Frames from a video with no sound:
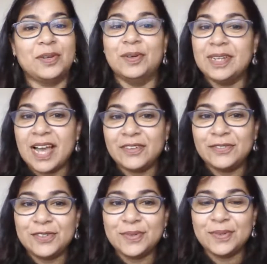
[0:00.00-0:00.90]
Good
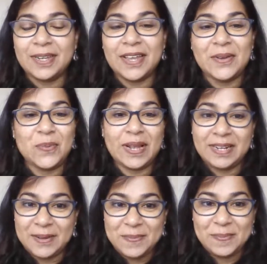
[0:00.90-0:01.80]
afternoon and
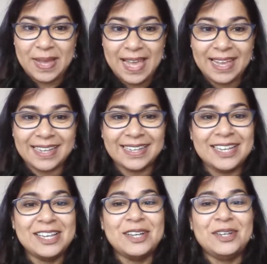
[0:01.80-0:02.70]
welcome
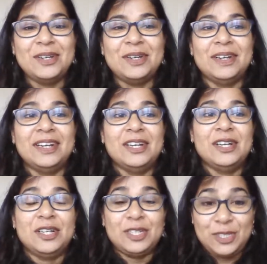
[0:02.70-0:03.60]
back
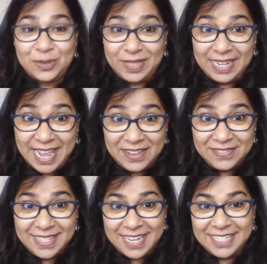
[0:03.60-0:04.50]
to the
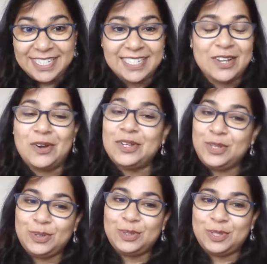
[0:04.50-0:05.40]
live session
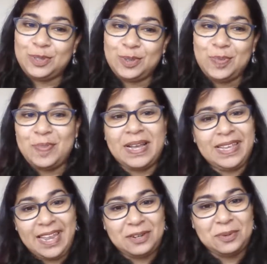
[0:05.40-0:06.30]
on YouTube by
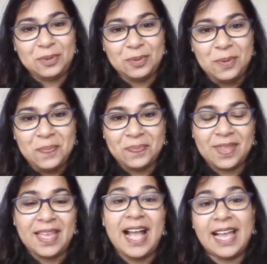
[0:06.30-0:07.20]
Nguru.
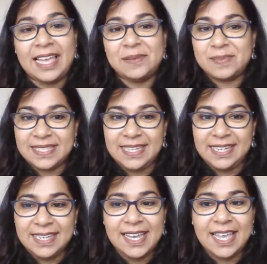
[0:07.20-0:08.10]
I am
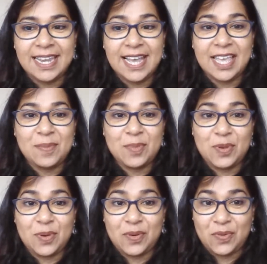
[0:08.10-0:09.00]
Xenia and I am
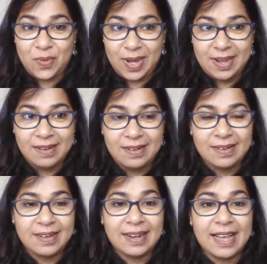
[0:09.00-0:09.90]
your trainer.
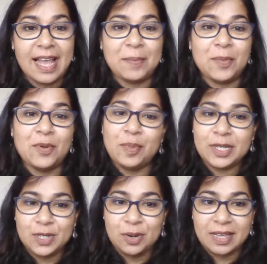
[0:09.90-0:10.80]
I'm going to
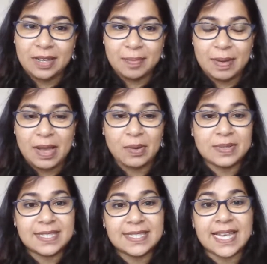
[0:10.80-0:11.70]
be talking
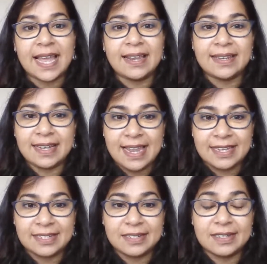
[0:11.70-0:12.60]
about silent
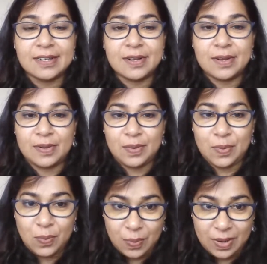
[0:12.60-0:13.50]
letter
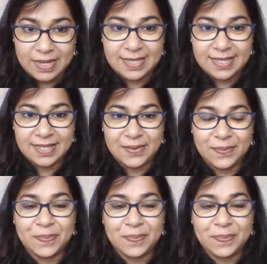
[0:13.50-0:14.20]
words.